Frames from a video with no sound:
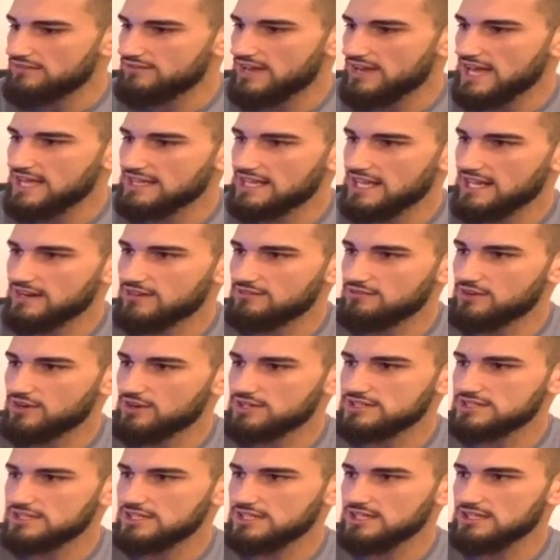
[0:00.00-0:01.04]
had that
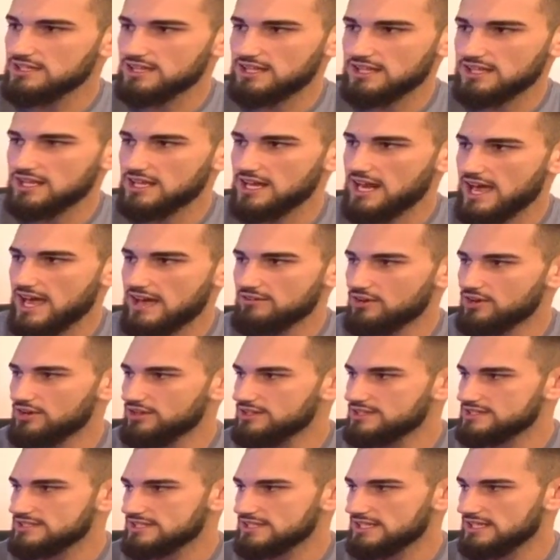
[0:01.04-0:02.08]
adversity, they could have
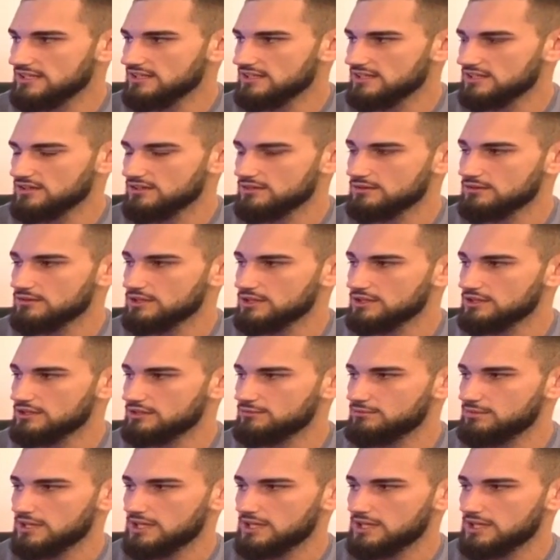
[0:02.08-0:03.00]
all the skill in the world,